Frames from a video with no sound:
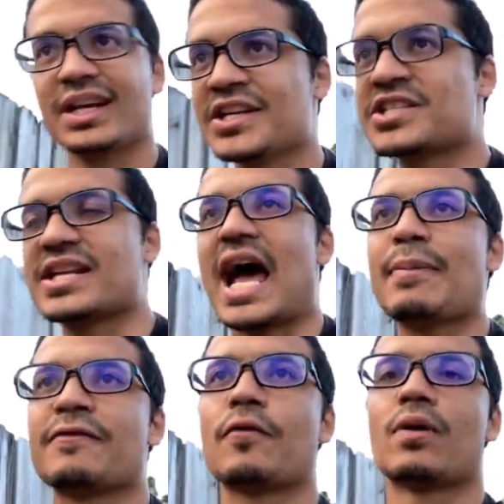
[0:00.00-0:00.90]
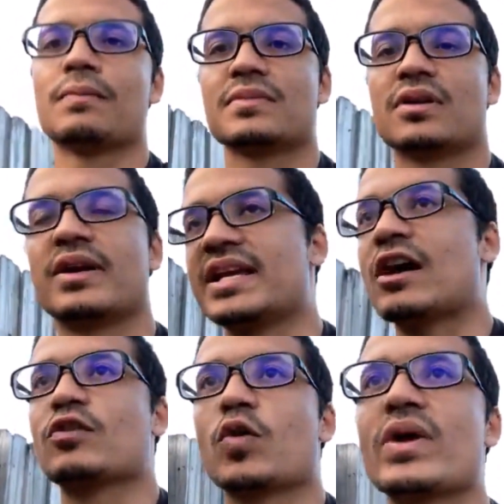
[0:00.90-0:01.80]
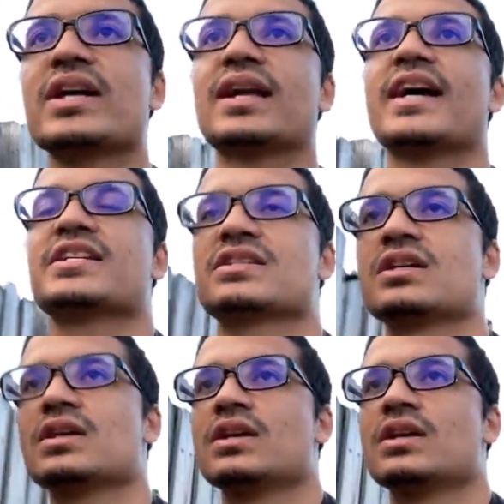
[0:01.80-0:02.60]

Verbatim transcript: it just didn't happen for him, you know, and he outgrew the weight class.